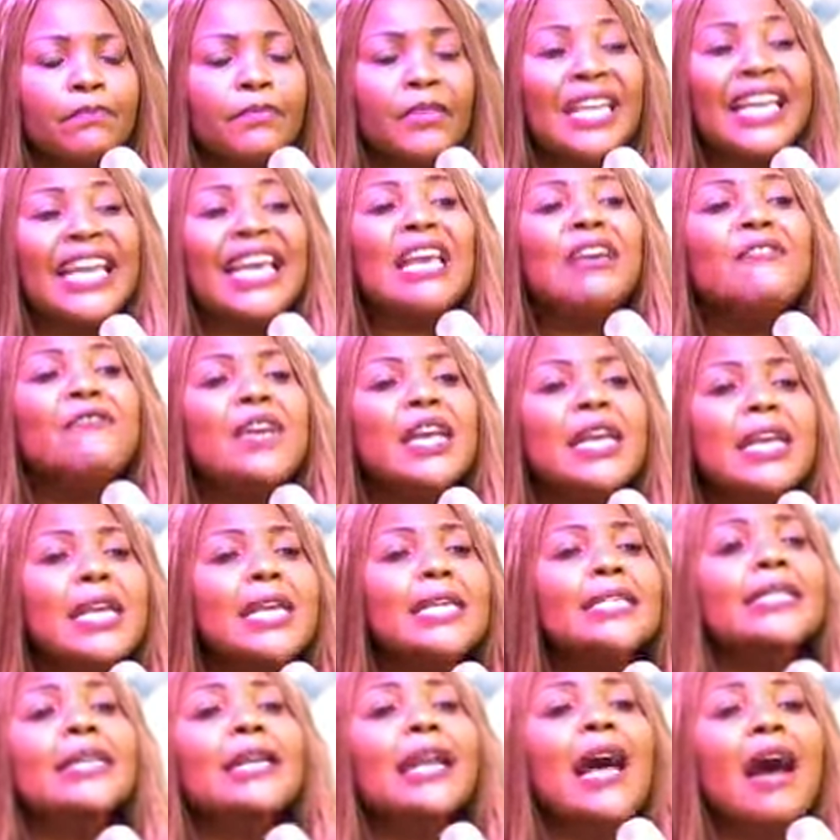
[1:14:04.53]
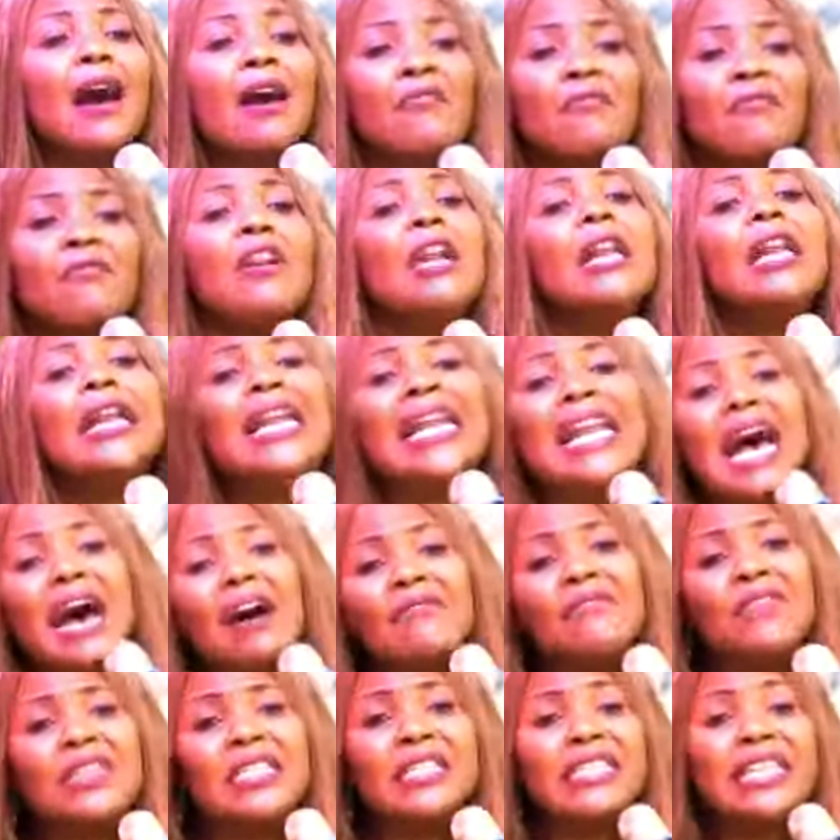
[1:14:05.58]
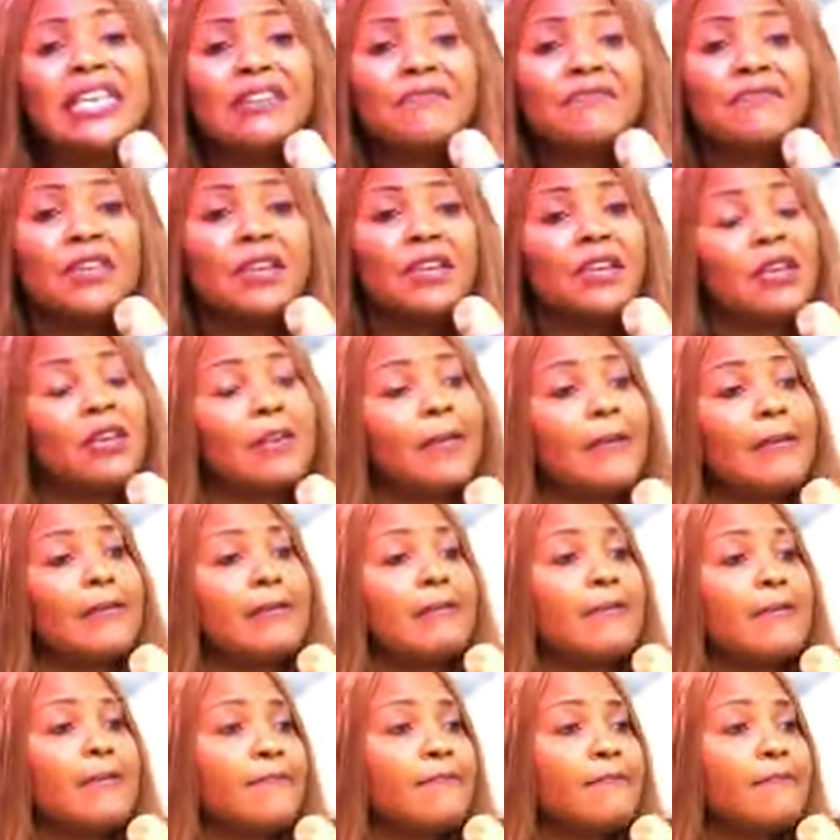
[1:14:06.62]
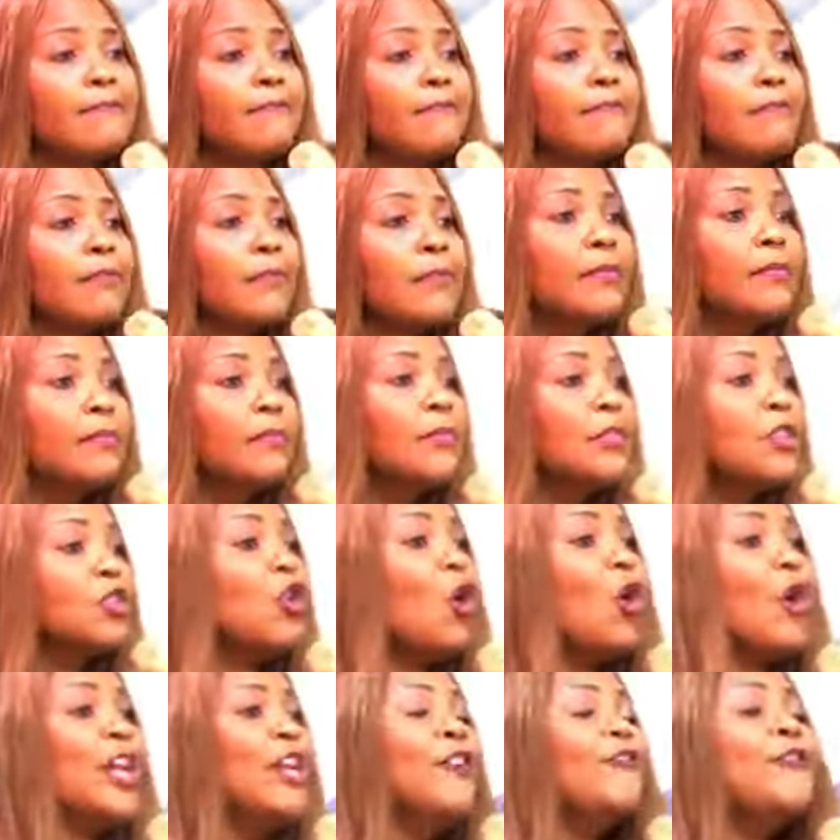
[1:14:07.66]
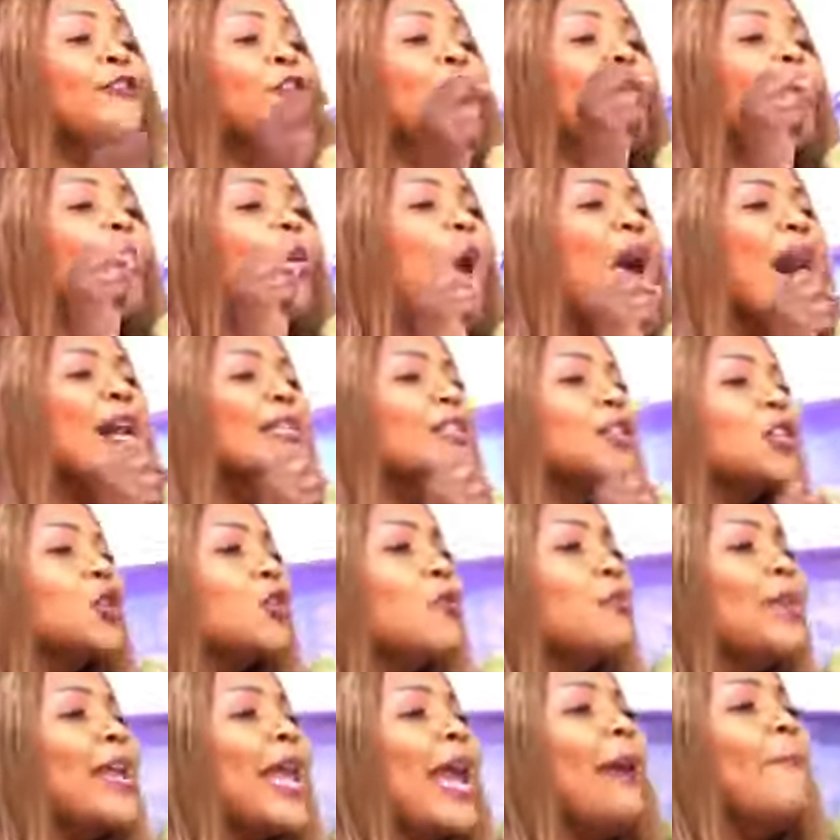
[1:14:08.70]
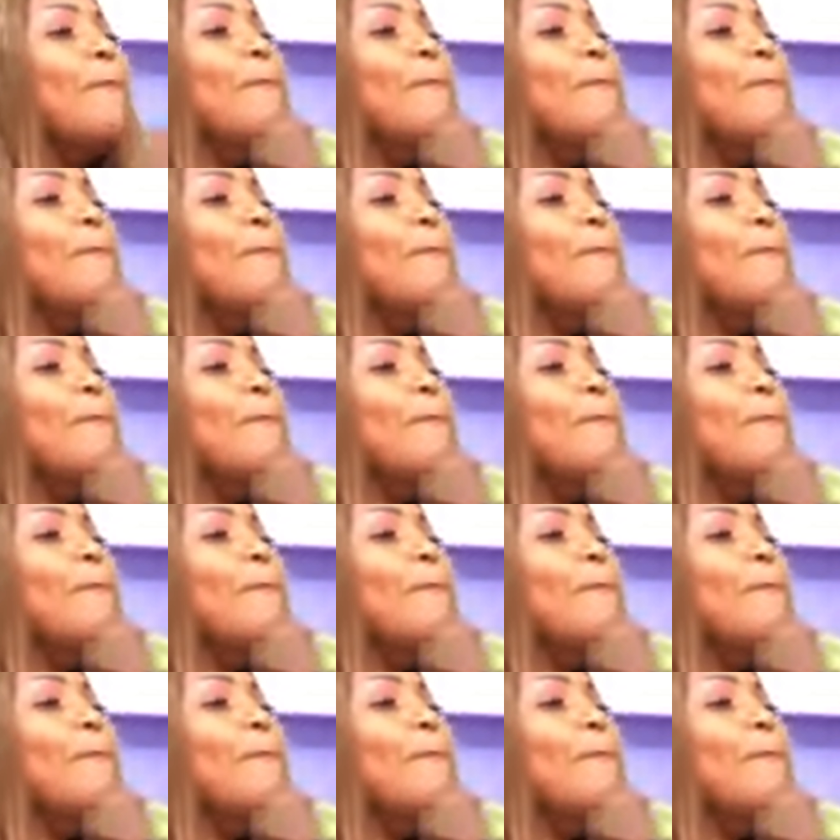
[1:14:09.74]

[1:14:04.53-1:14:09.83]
Giving is love. Love is giving. So if you want to be a